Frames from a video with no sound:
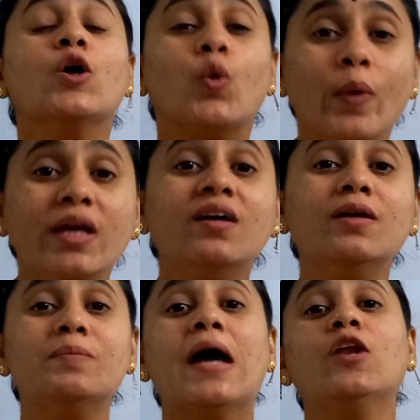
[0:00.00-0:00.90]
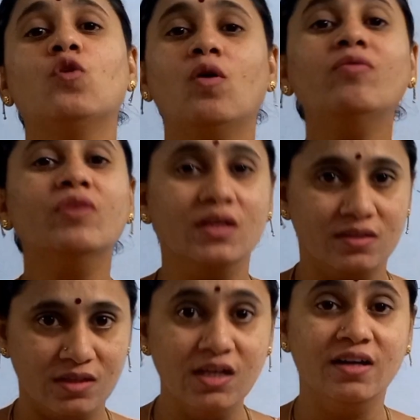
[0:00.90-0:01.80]
quicker manner of
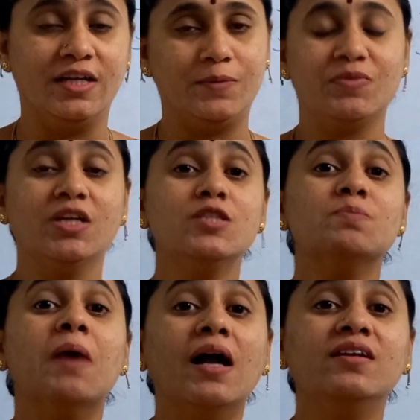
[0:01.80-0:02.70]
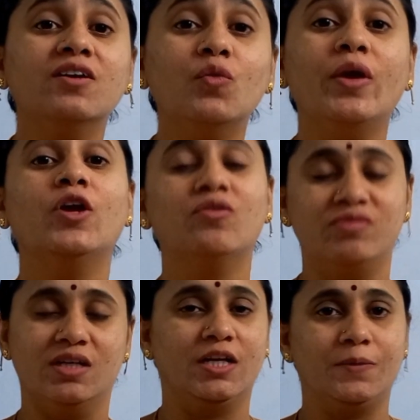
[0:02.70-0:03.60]
learning, that is smarter way of
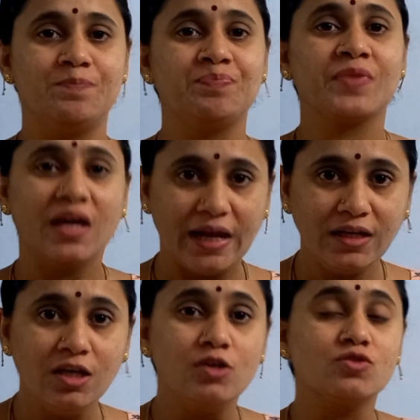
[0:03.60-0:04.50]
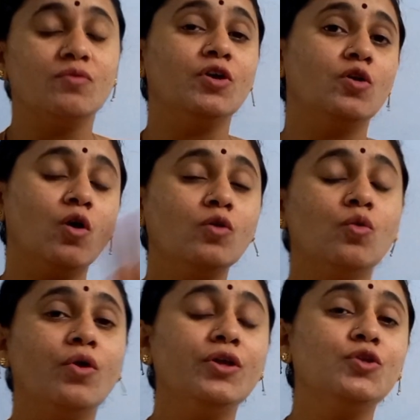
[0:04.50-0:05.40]
learning, right? So we are not
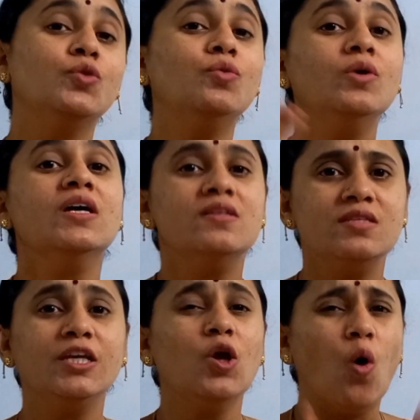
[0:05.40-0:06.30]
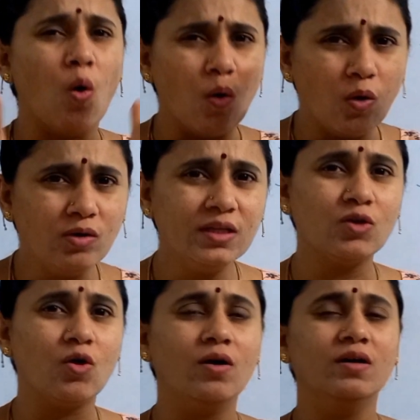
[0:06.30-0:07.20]
going to see all
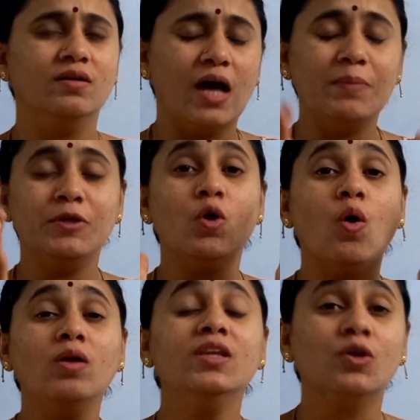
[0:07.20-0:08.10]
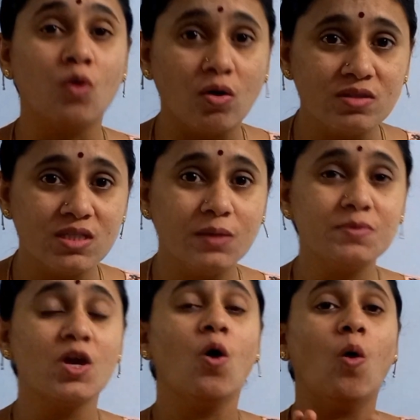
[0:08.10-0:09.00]
the
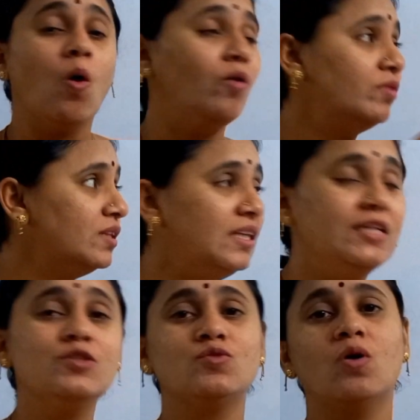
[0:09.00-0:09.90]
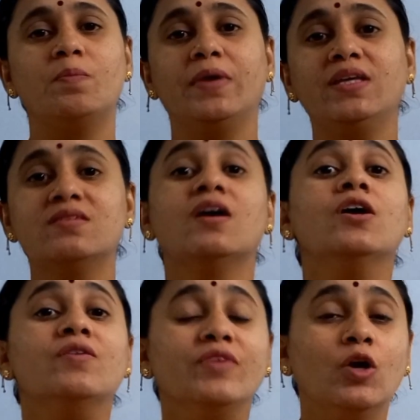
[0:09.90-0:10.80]
concepts of these topics.
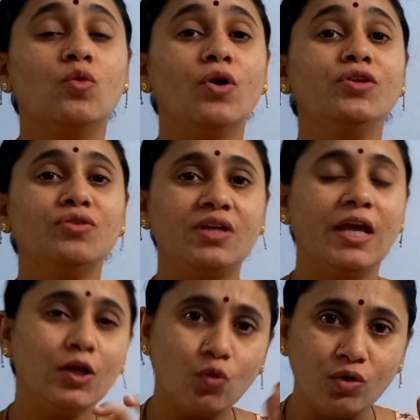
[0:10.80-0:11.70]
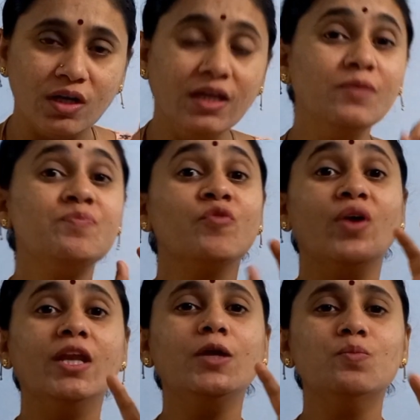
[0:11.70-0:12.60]
We are going to take only
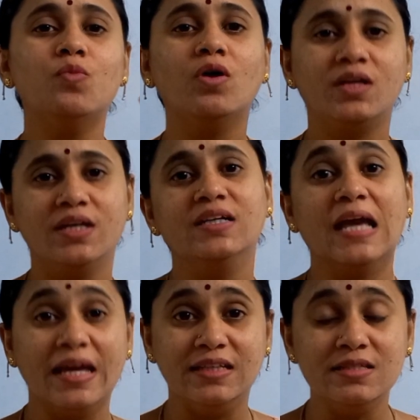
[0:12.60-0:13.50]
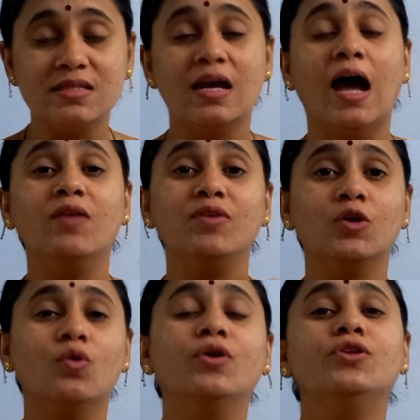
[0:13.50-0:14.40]
very important hints and we are
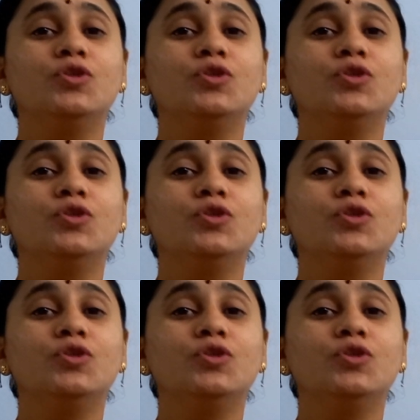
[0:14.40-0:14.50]
going